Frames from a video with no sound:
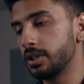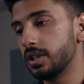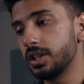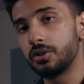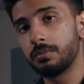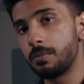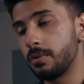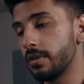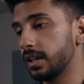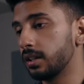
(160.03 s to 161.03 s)
You need to
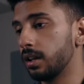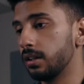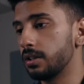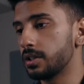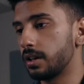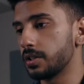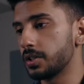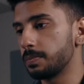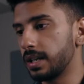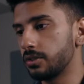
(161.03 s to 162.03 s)
remember that colors are a
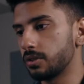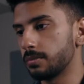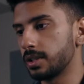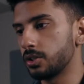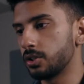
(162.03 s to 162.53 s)
spectrum, and